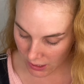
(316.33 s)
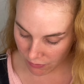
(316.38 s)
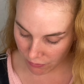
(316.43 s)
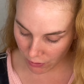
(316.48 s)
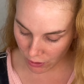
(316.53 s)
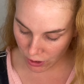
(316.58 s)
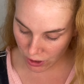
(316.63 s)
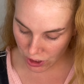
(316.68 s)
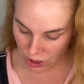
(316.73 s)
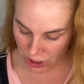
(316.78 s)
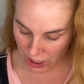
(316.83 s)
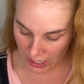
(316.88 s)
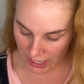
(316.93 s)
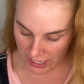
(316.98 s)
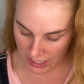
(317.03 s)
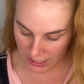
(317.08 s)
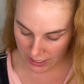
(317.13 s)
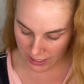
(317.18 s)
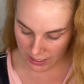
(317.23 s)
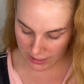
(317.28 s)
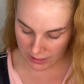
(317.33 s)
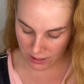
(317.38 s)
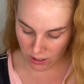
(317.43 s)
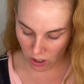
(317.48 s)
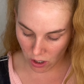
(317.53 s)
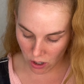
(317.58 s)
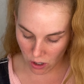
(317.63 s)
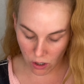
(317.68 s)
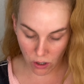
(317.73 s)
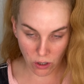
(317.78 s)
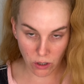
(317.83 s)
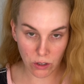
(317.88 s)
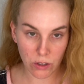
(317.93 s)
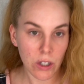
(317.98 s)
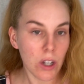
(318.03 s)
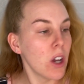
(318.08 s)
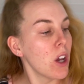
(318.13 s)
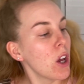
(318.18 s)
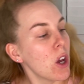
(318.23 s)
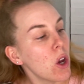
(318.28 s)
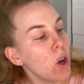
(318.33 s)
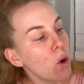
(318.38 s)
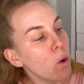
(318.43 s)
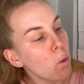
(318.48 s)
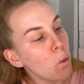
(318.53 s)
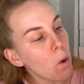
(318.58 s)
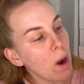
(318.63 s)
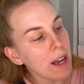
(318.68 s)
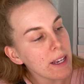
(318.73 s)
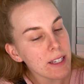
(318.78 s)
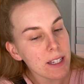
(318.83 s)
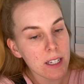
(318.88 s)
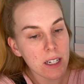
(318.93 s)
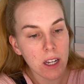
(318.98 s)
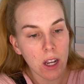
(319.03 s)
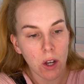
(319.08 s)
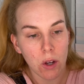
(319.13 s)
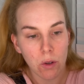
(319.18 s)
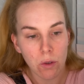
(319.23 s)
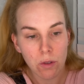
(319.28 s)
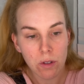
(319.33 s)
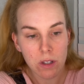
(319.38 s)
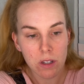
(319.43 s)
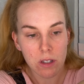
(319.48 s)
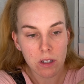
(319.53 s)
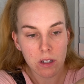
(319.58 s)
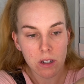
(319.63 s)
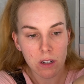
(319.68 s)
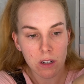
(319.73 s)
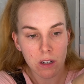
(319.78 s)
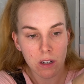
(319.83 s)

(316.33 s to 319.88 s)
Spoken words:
first shade is called West Coast.